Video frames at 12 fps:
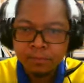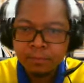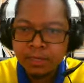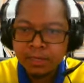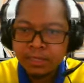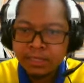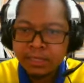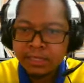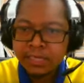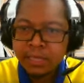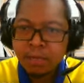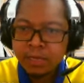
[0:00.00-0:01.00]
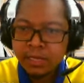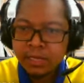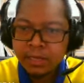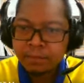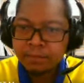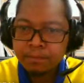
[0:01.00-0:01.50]
The distance seems,
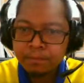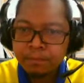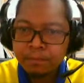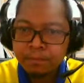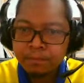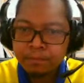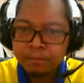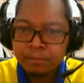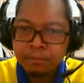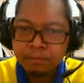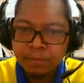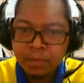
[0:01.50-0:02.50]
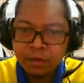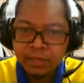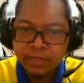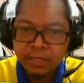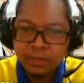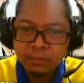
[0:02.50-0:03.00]

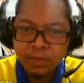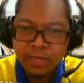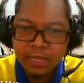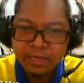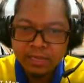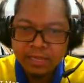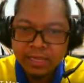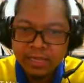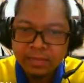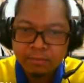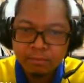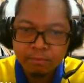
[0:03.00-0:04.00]
because we can see it